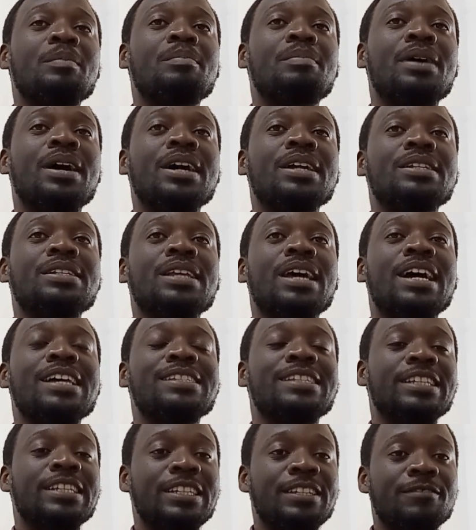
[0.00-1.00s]
but
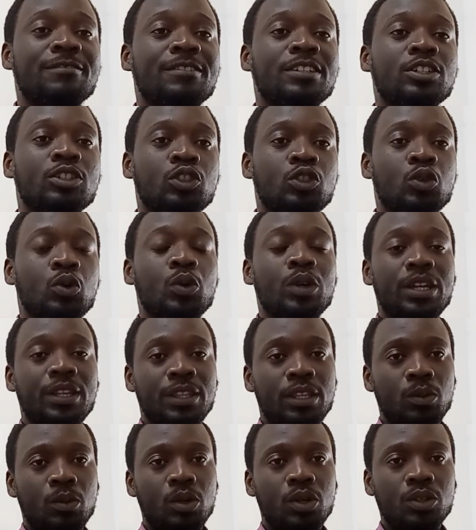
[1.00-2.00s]
as a living tool in
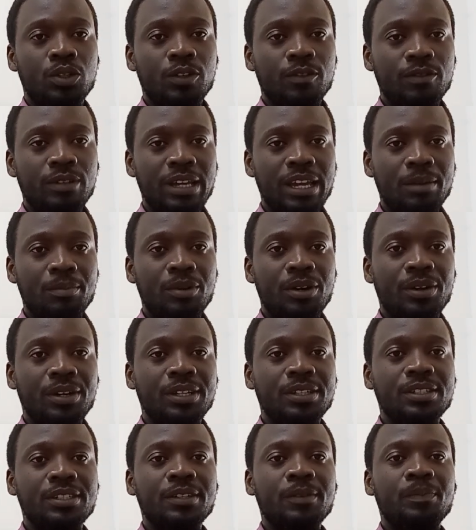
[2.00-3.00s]
the world of
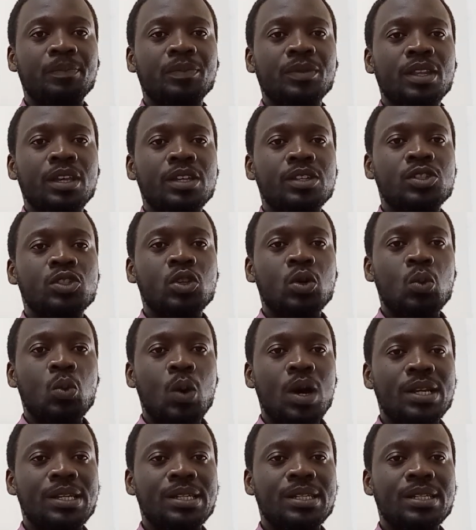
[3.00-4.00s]
libraries. So
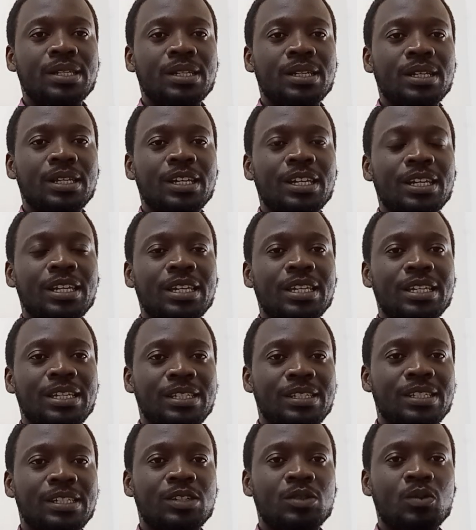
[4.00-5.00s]
what
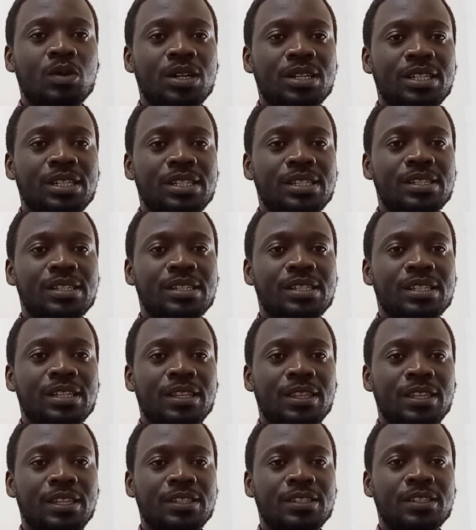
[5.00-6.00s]
is it? What is
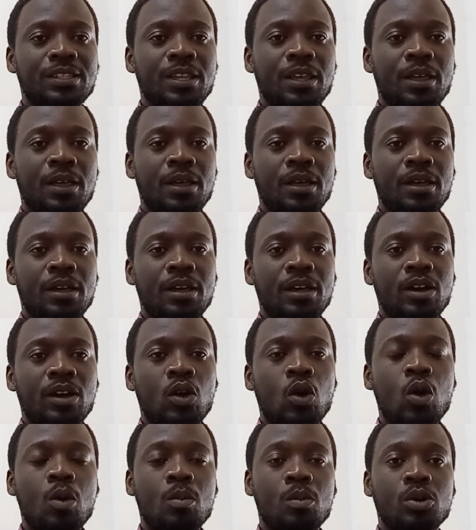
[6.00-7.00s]
this
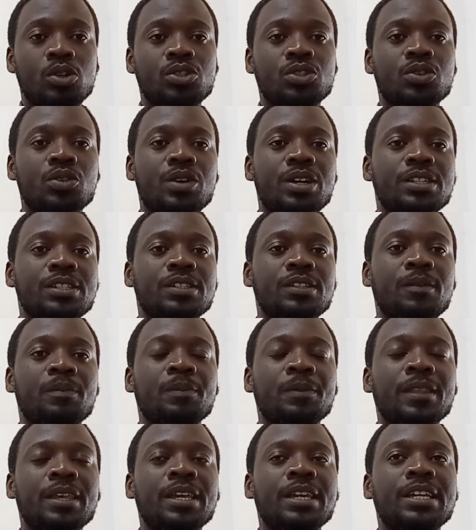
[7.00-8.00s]
Homosaurus?
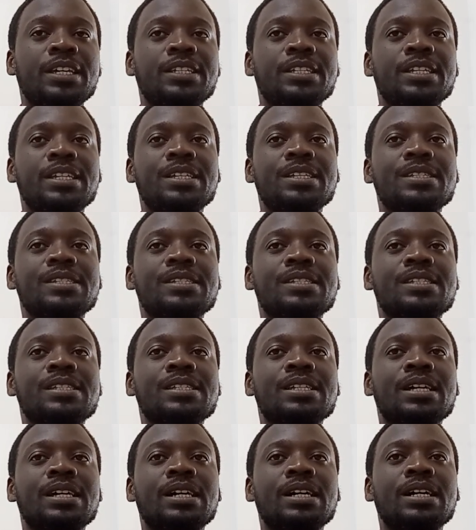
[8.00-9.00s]
It
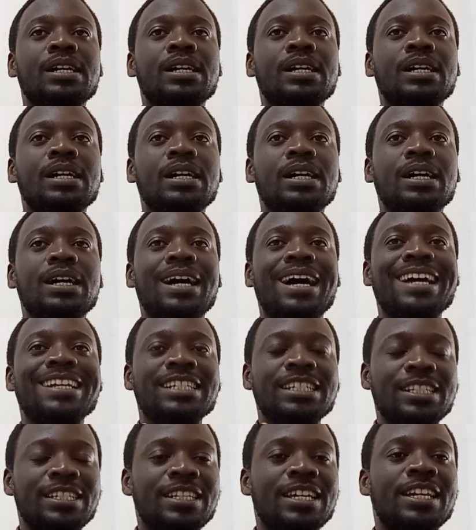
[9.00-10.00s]
is an
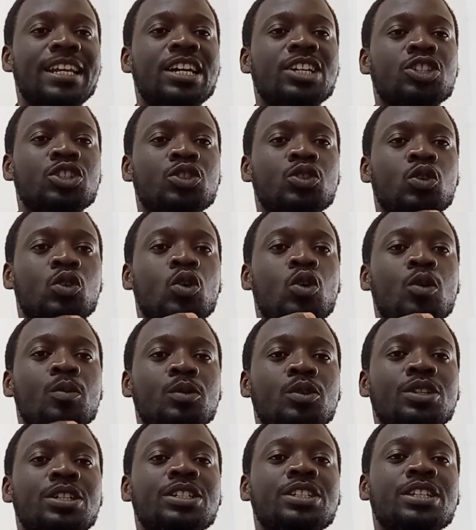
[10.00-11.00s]
international
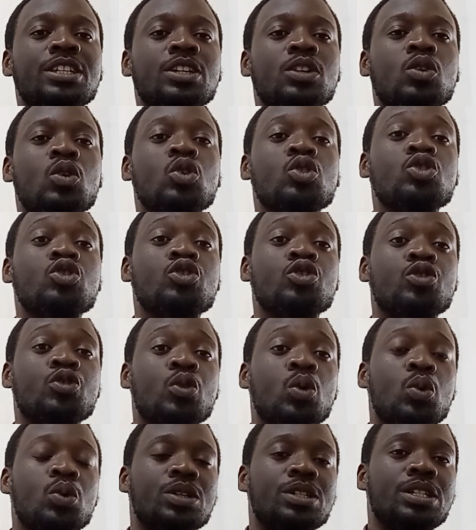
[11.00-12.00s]

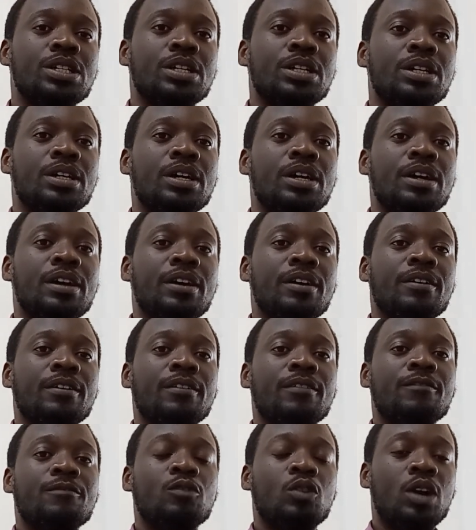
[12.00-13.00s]
community-controlled
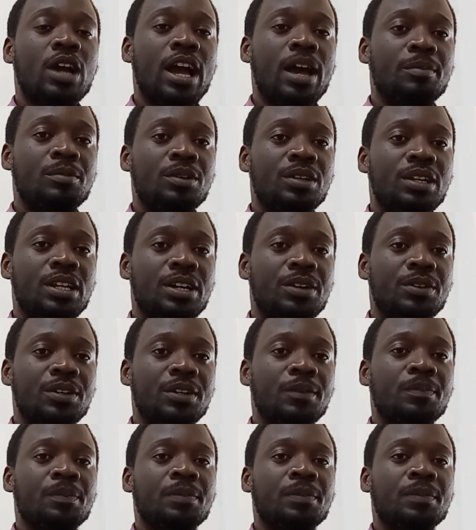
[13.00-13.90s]
vocabulary